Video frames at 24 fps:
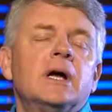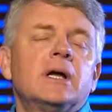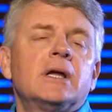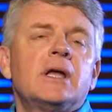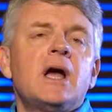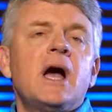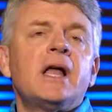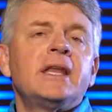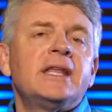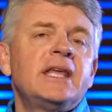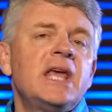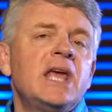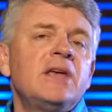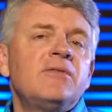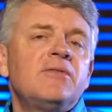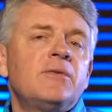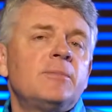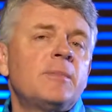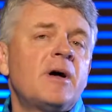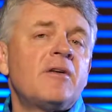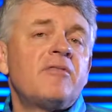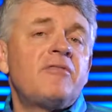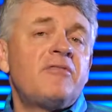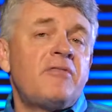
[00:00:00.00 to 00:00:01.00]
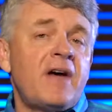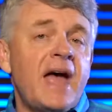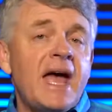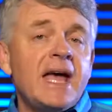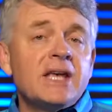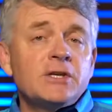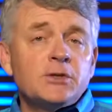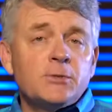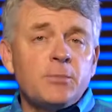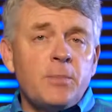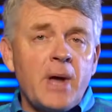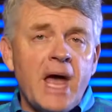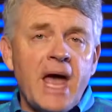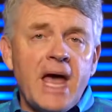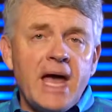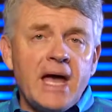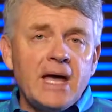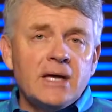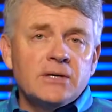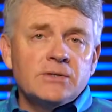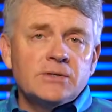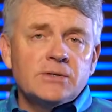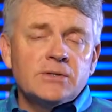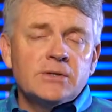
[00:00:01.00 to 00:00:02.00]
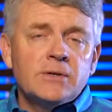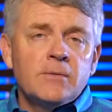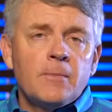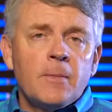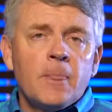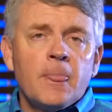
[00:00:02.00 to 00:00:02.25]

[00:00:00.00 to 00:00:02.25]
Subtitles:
God gave him a fast pass